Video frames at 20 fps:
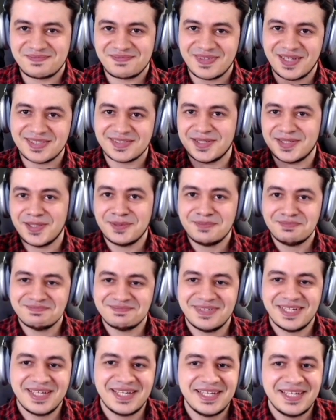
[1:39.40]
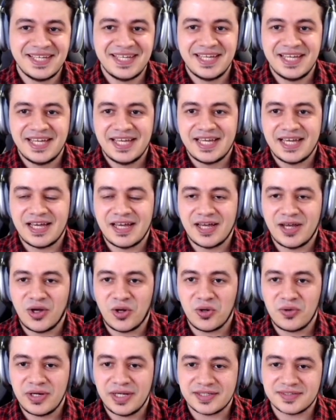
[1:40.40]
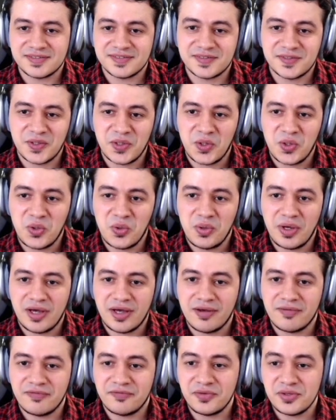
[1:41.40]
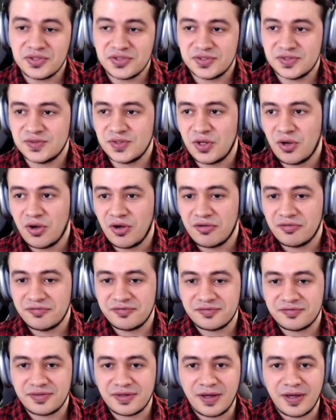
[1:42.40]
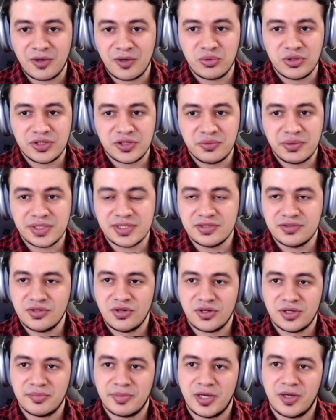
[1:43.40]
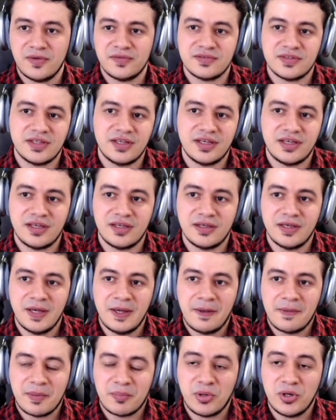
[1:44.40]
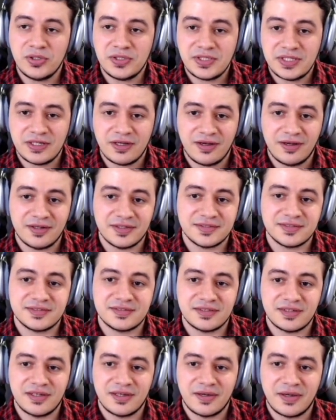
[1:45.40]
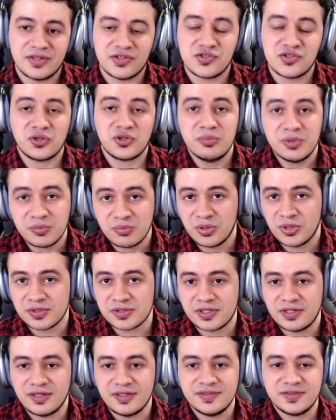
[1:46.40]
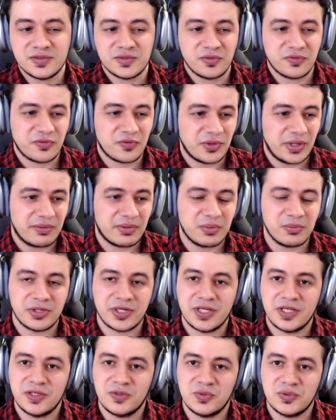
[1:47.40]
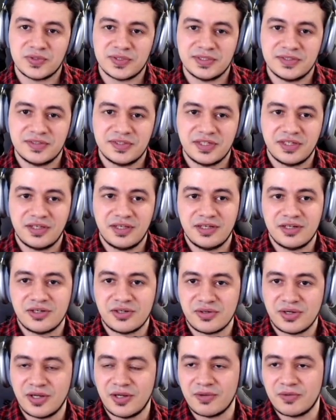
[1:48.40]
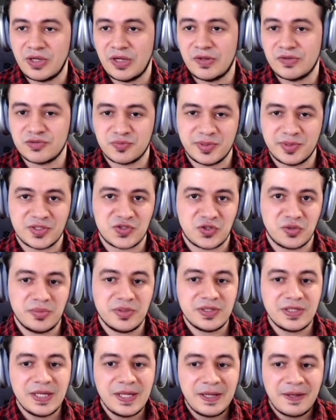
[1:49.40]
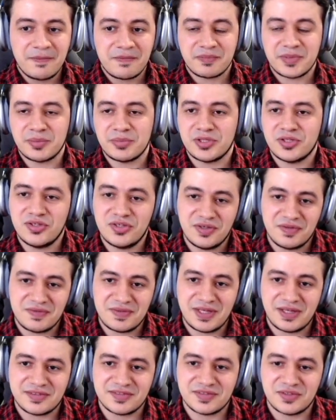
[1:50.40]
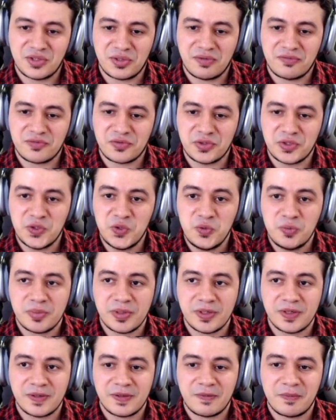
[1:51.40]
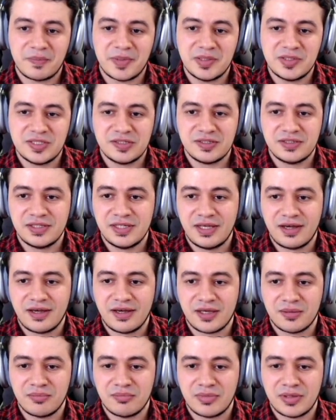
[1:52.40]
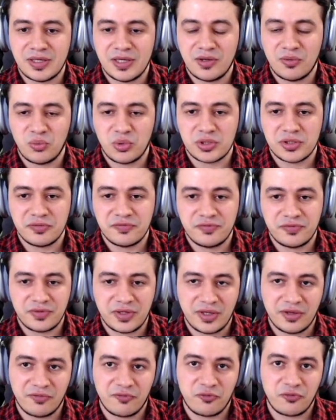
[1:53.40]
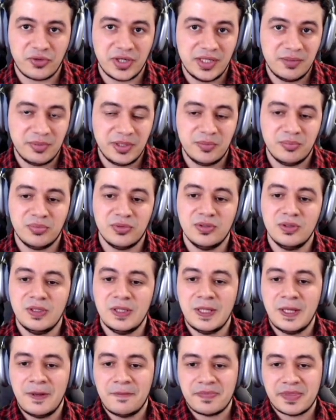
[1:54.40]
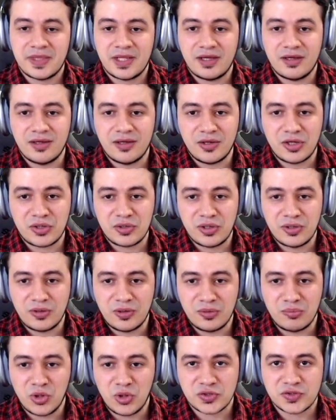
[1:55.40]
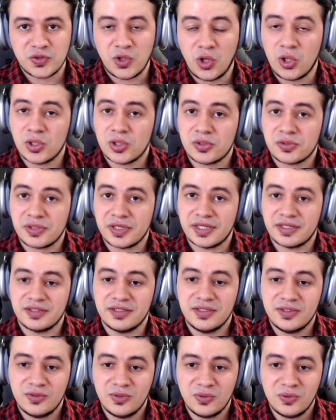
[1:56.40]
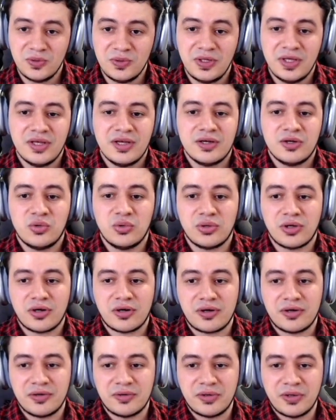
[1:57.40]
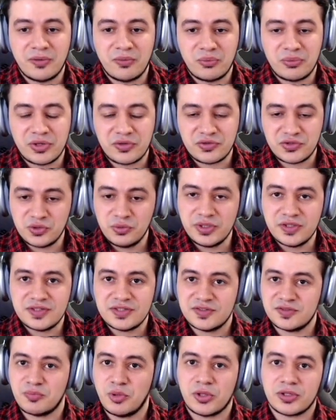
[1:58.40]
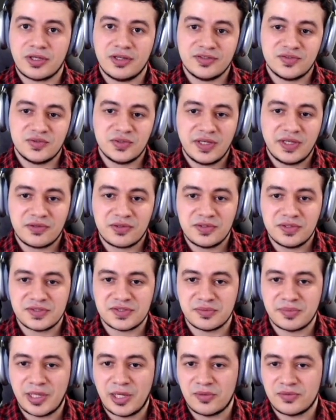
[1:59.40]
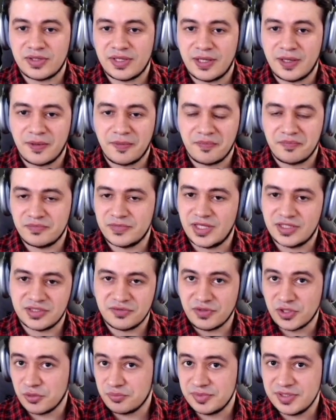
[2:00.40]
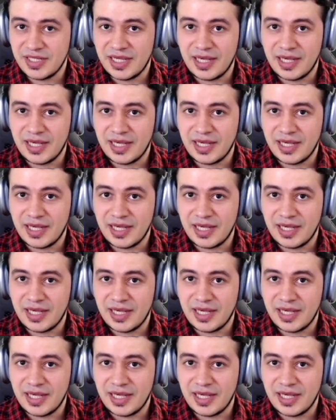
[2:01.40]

So, all right. So first off, I want to quickly talk about a podcast, a German podcast. So for everybody who's listening here, can't speak German, maybe that's not for you, but basically I'm one of three people amongst Holger and Nico who are, we're doing this podcast together. It's about development,